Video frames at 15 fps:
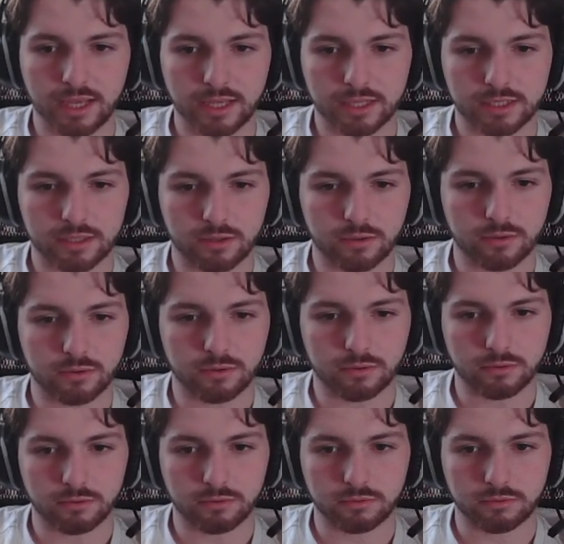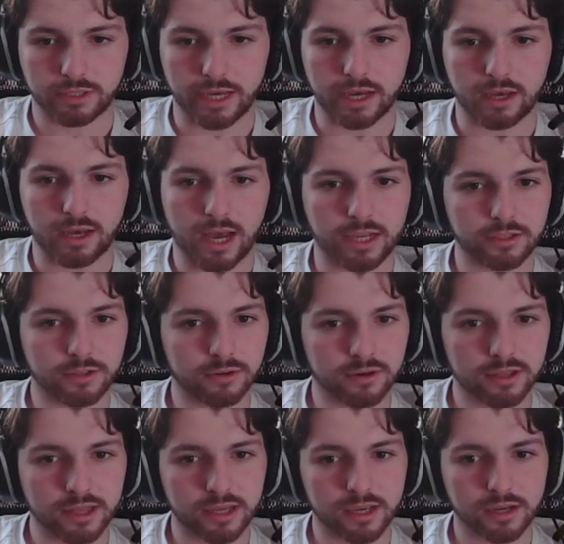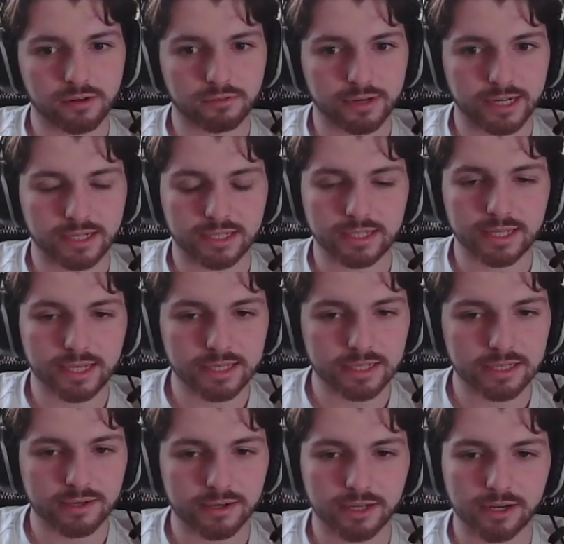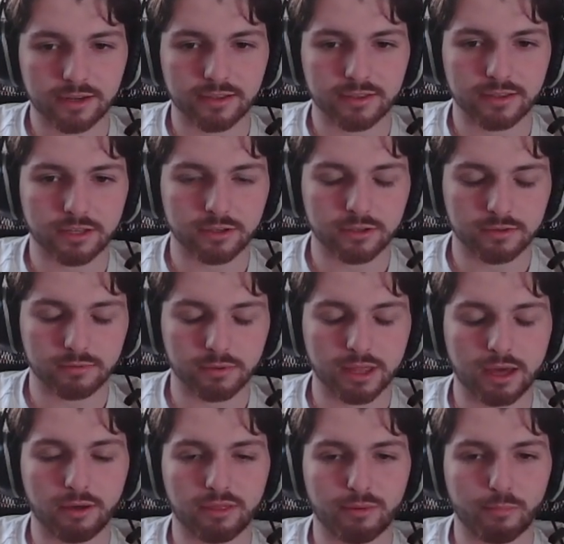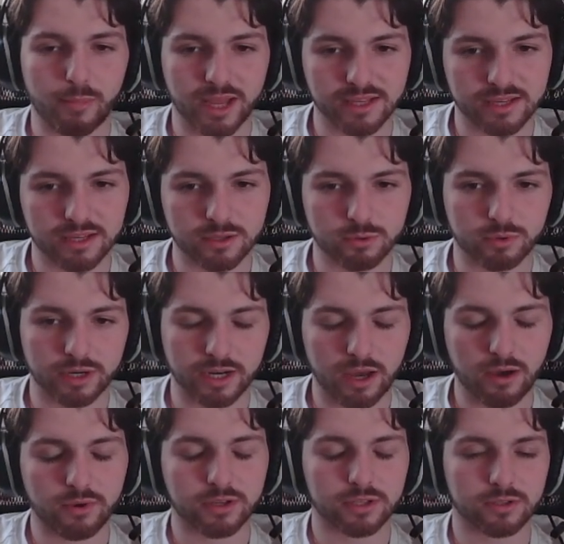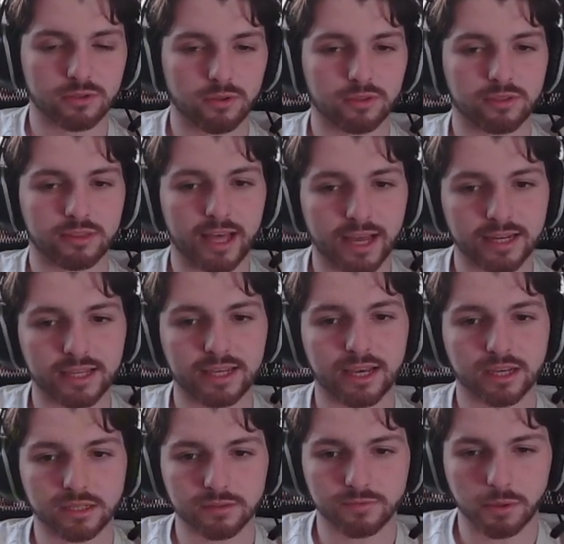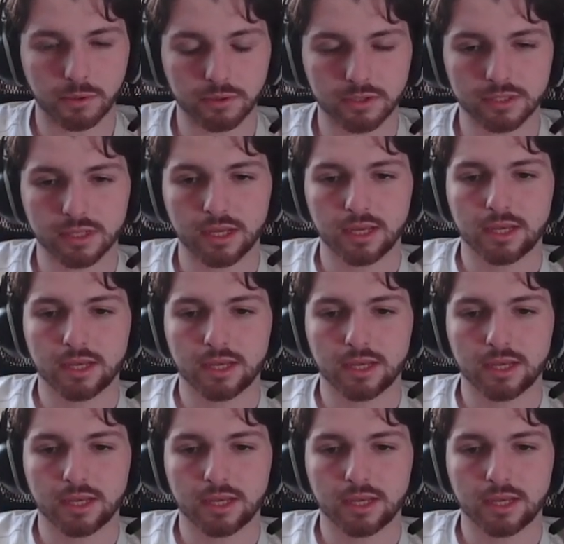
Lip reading: So yeah, I don't think a red is necessary here. I think with how the meta is right now, it's not that EX focused.